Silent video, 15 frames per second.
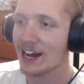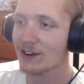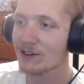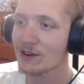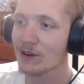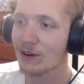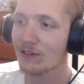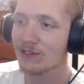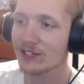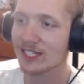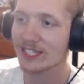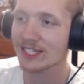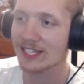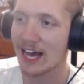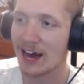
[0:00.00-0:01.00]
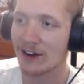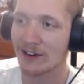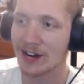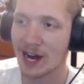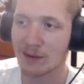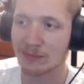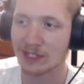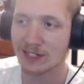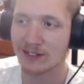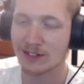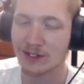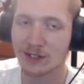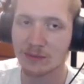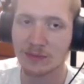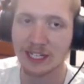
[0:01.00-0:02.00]
don't know if it's sad or not, but it
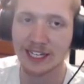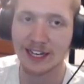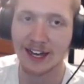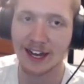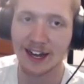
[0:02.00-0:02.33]
took me